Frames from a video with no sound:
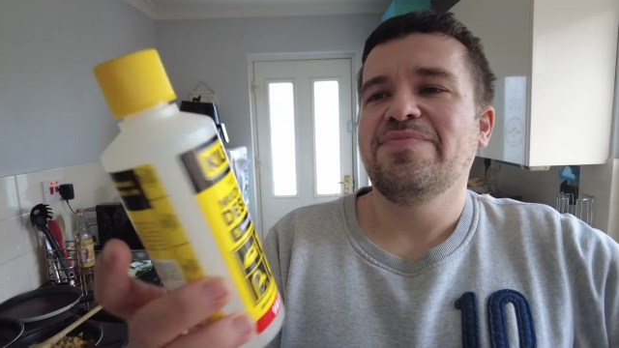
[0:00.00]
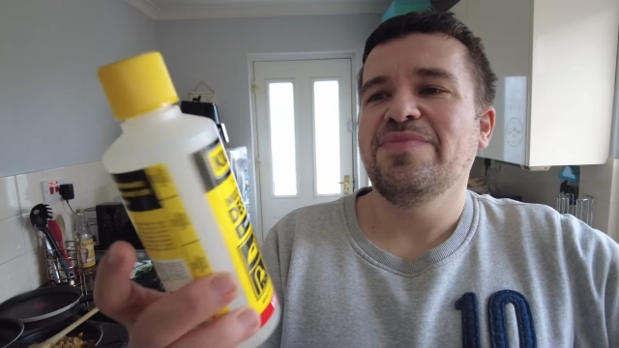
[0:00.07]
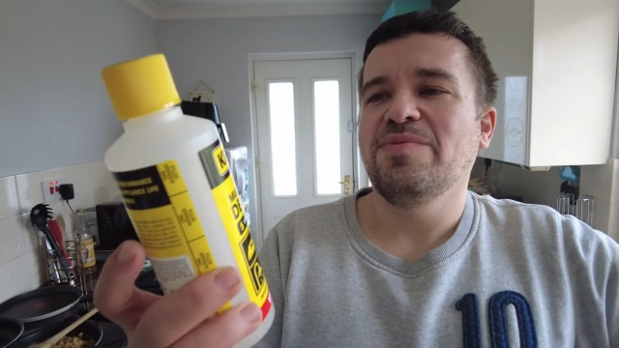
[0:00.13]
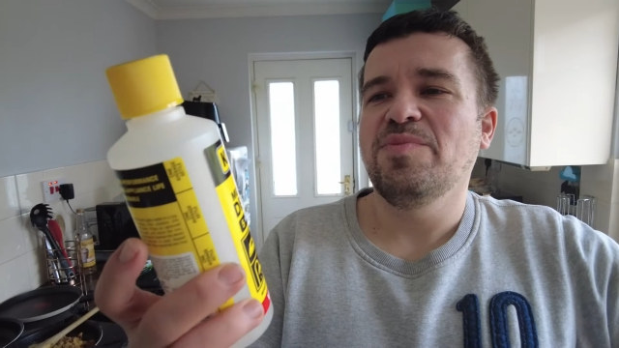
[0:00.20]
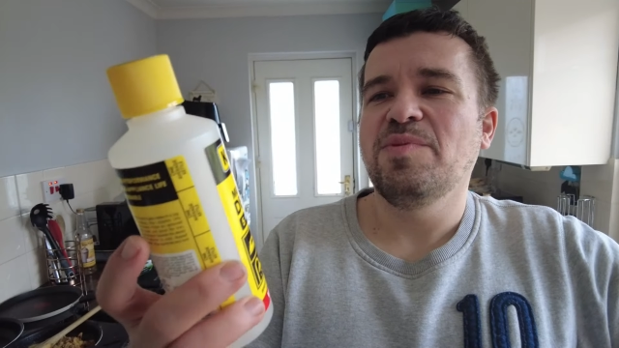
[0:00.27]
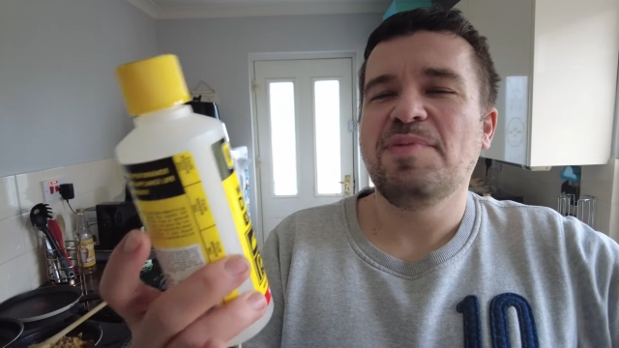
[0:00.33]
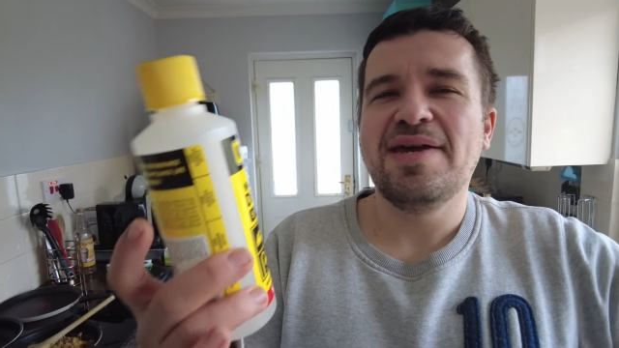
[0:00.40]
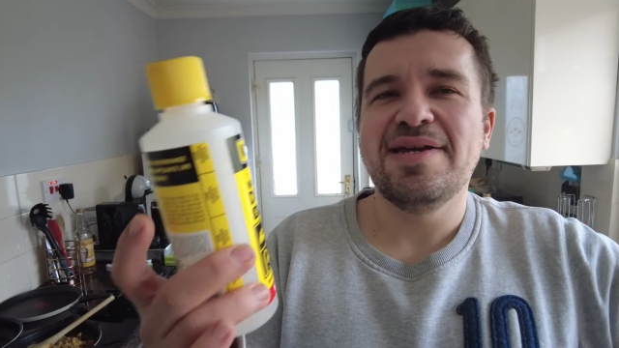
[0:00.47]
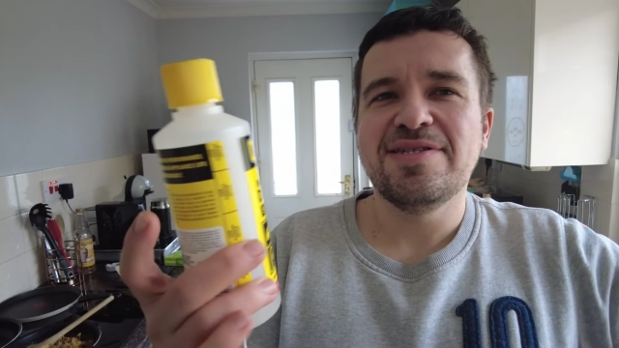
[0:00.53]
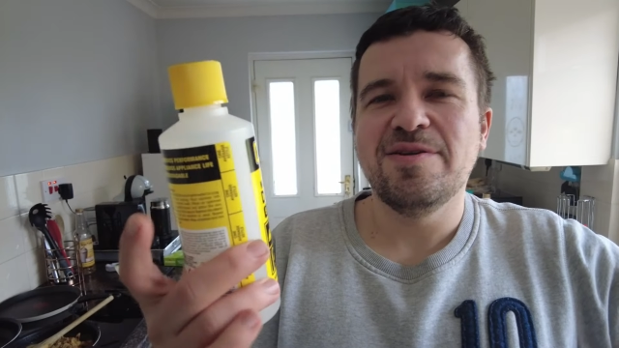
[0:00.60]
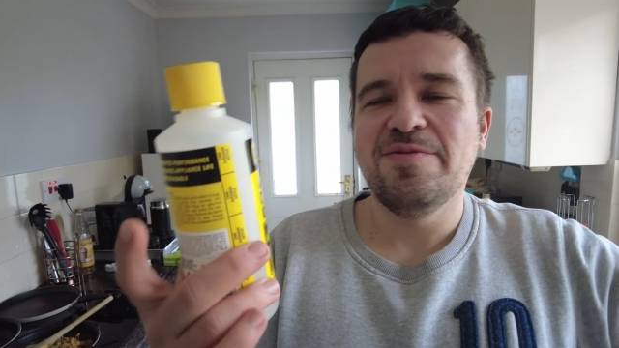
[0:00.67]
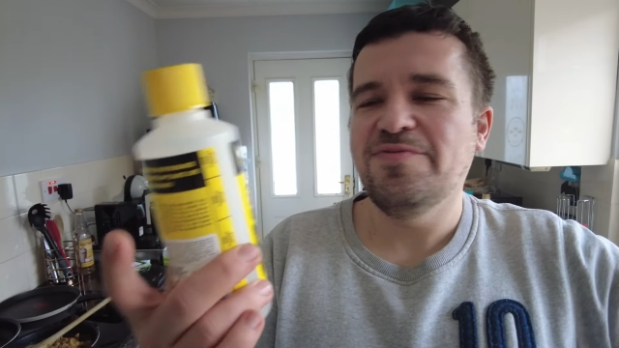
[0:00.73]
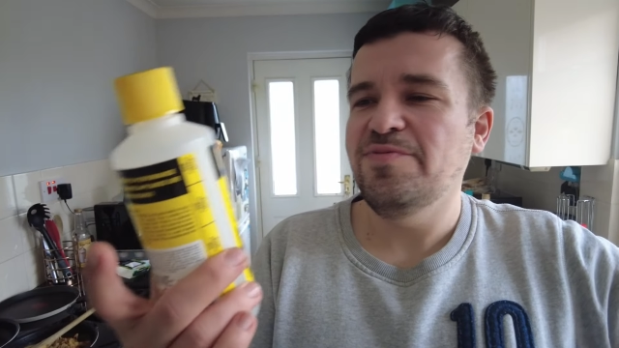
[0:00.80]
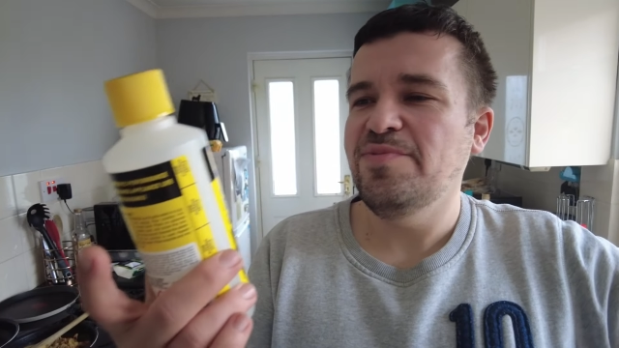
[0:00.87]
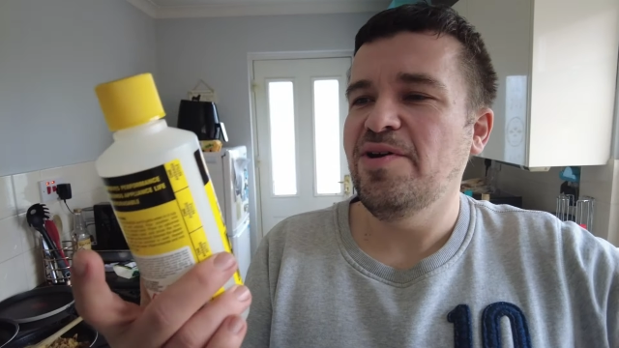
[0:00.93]
And we picked
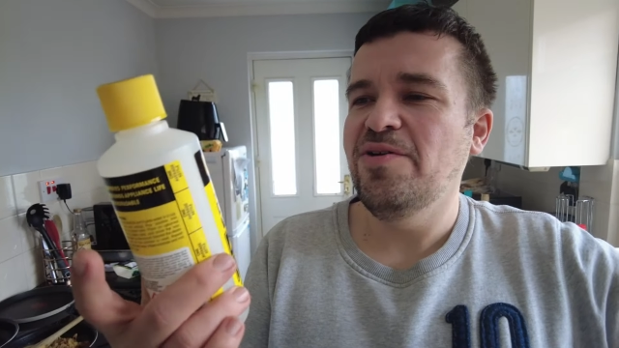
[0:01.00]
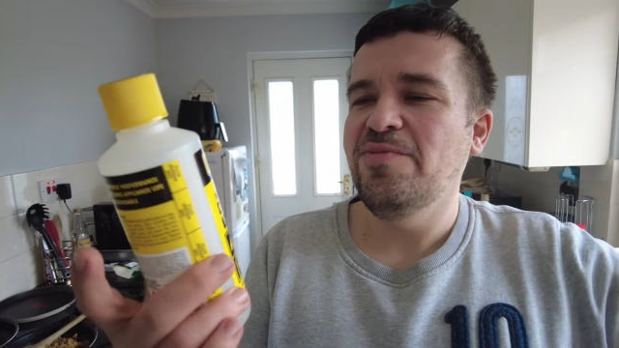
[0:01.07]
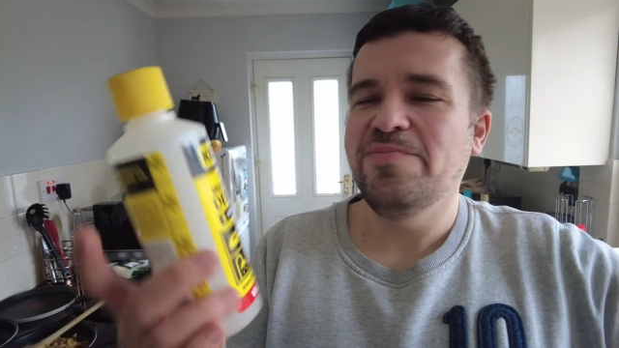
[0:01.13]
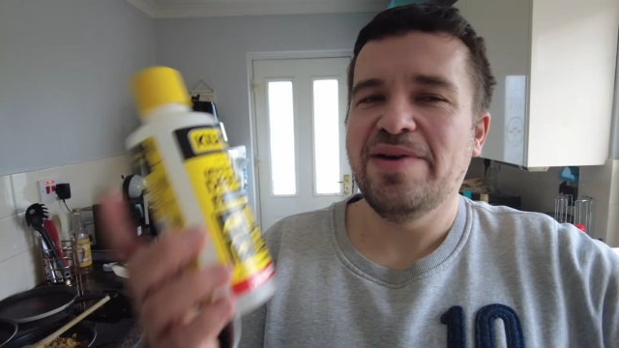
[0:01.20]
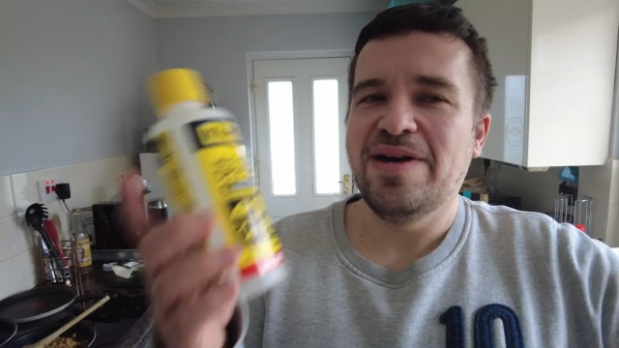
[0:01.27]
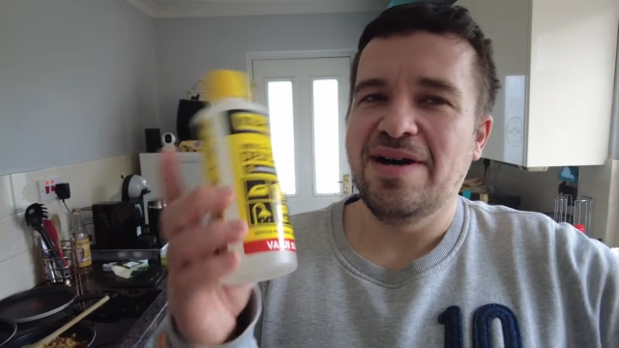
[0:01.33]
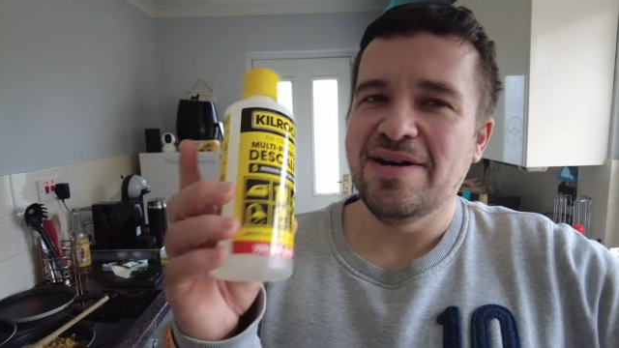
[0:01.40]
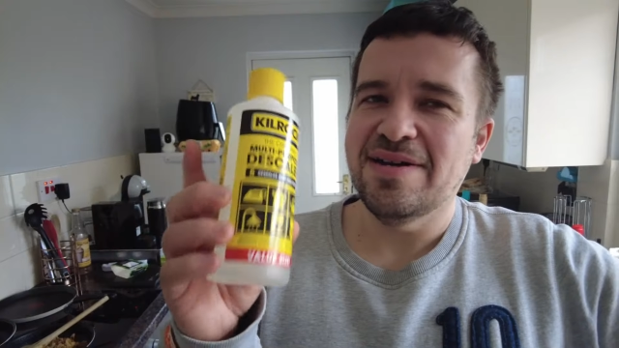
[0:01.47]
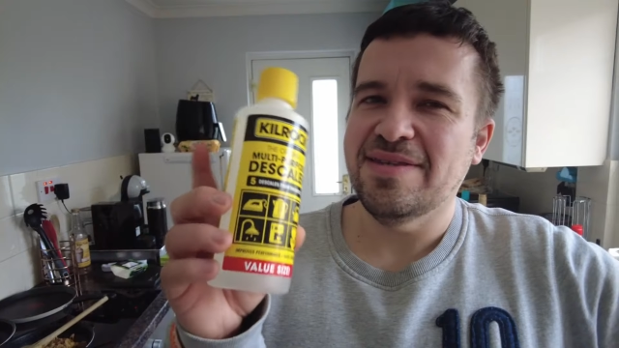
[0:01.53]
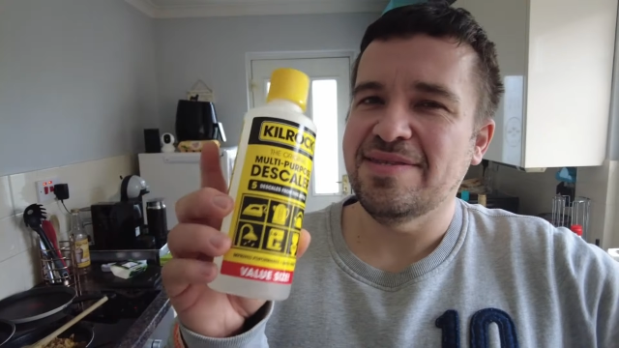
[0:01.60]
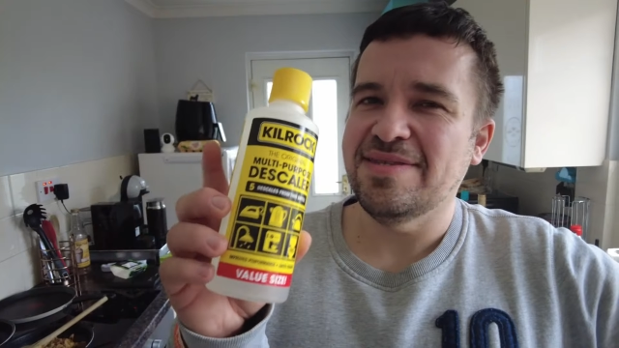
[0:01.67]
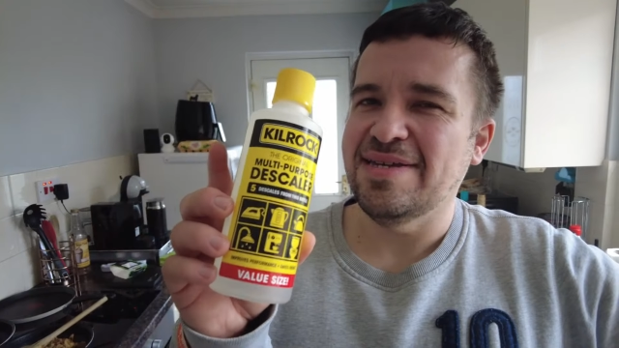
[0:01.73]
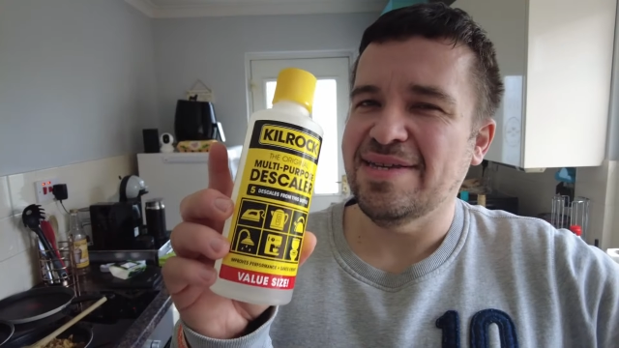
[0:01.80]
up from Home Bargains.